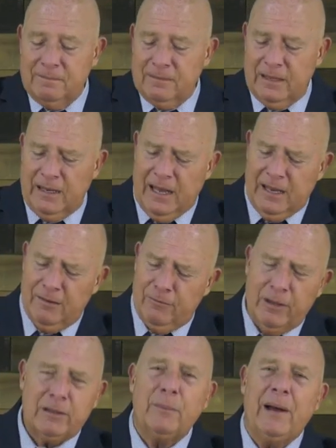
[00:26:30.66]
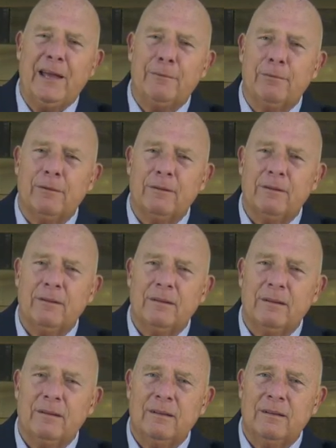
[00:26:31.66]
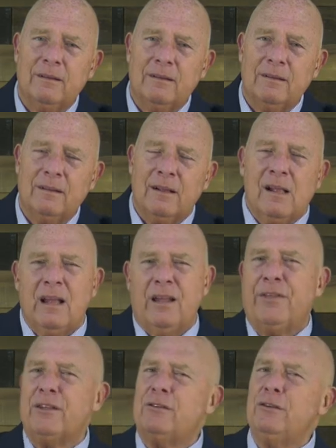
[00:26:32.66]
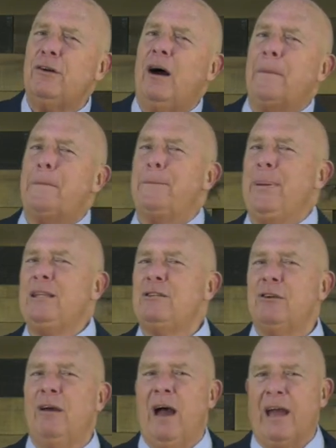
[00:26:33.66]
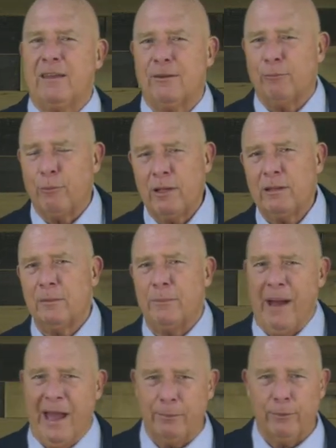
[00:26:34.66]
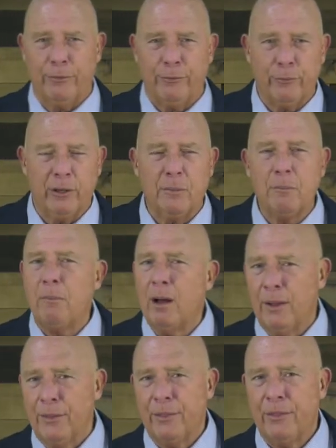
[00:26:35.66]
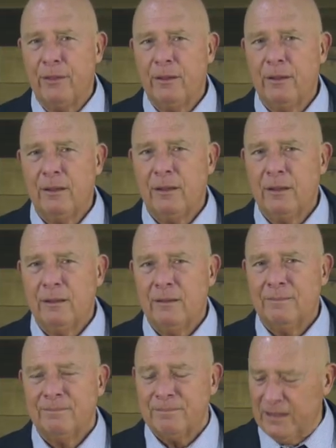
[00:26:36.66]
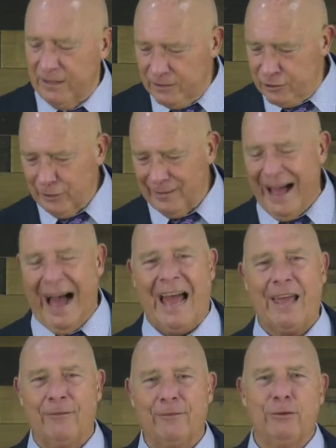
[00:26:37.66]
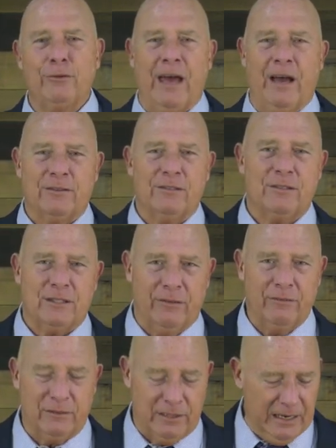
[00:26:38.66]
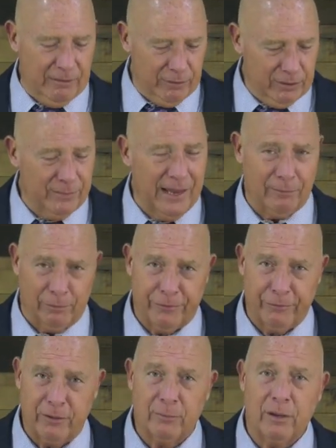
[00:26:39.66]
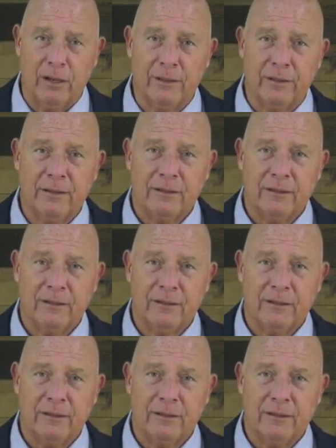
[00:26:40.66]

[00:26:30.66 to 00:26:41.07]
and I read the Bible. I thought, you know, I bet you I could read the Bible through in a month. And in July of 2017, I read the Bible through in a month.